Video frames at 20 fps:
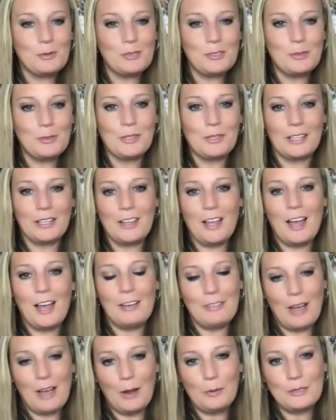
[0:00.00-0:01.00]
was doing that
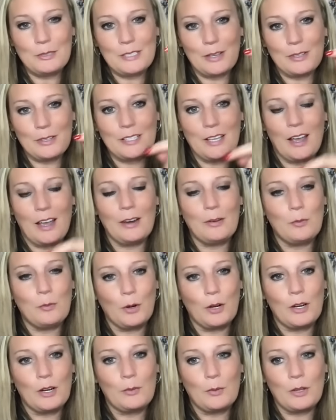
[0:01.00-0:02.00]
live, I was outside
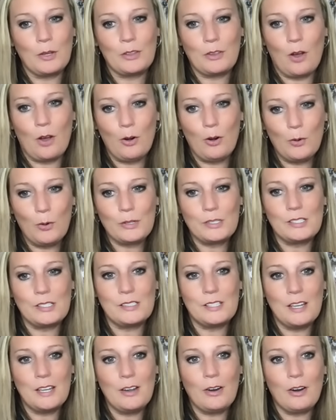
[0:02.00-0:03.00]
working with our
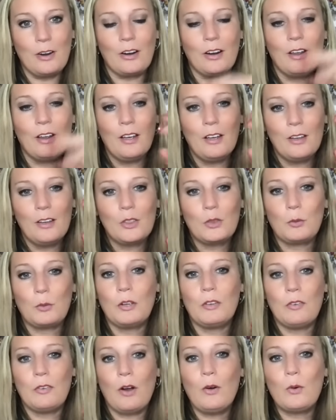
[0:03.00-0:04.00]
horses here.
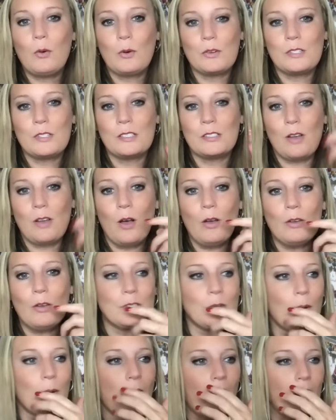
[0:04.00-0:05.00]
3 of our horses
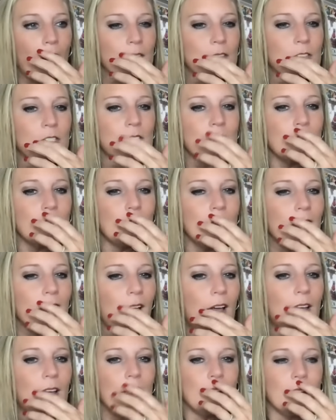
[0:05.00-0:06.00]
also had just a
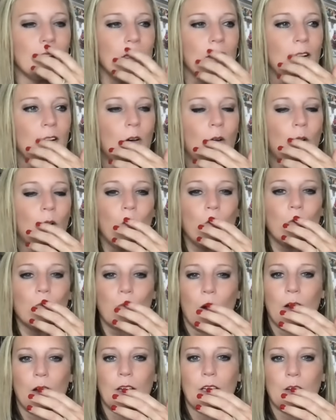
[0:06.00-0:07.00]
light little
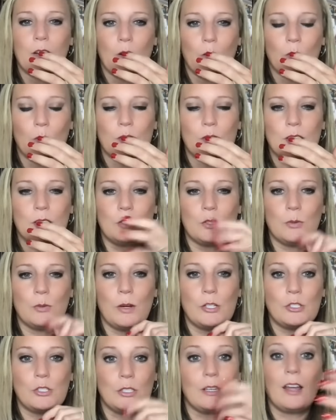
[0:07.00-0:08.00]
runny nose
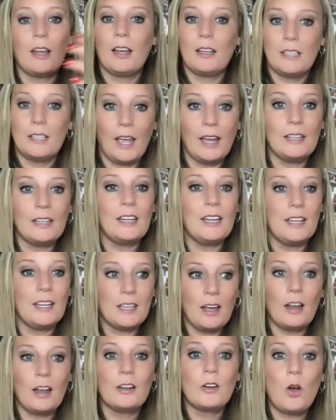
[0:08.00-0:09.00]
situation. Again, it
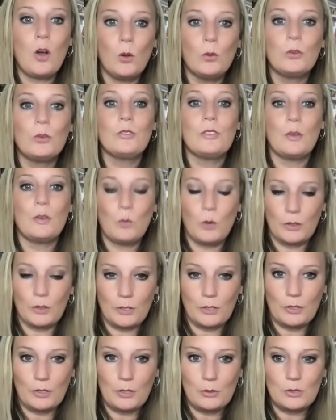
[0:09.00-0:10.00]
got colder than what
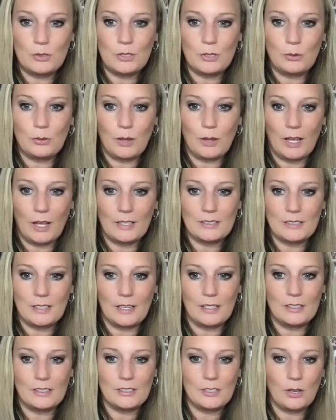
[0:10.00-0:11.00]
they're used to last
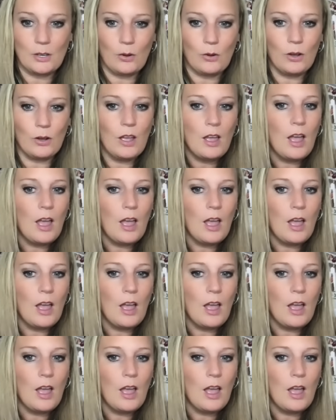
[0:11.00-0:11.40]
night. So